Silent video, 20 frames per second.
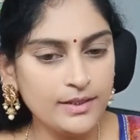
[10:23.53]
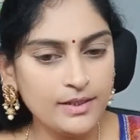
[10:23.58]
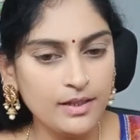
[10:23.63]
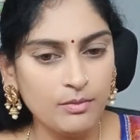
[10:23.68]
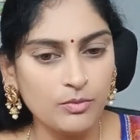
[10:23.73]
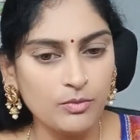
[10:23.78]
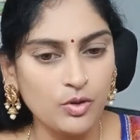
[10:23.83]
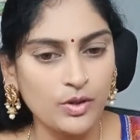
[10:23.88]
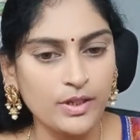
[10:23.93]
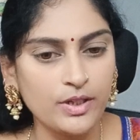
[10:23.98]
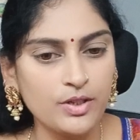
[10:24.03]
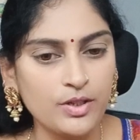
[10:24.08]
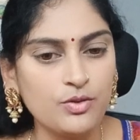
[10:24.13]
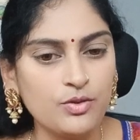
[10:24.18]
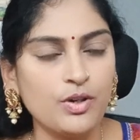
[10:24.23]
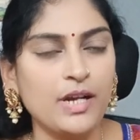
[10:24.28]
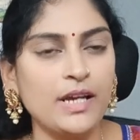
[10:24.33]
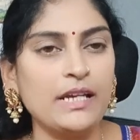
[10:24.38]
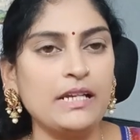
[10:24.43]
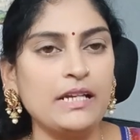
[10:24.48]
I'm going to
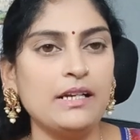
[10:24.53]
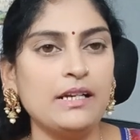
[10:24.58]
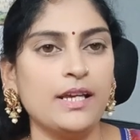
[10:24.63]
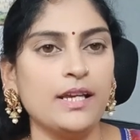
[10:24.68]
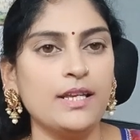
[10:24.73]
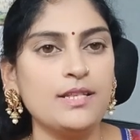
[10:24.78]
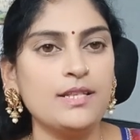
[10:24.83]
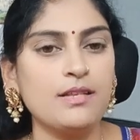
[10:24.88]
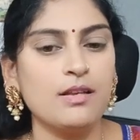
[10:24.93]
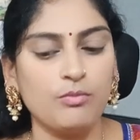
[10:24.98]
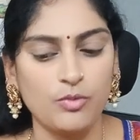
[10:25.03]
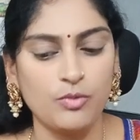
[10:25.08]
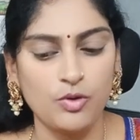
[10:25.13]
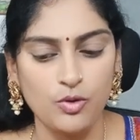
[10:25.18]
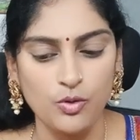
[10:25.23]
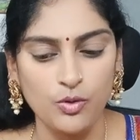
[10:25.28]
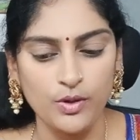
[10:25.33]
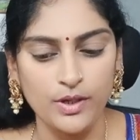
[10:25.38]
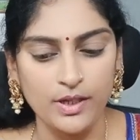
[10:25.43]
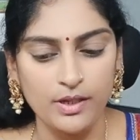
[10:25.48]
write like some
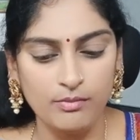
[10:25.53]
code.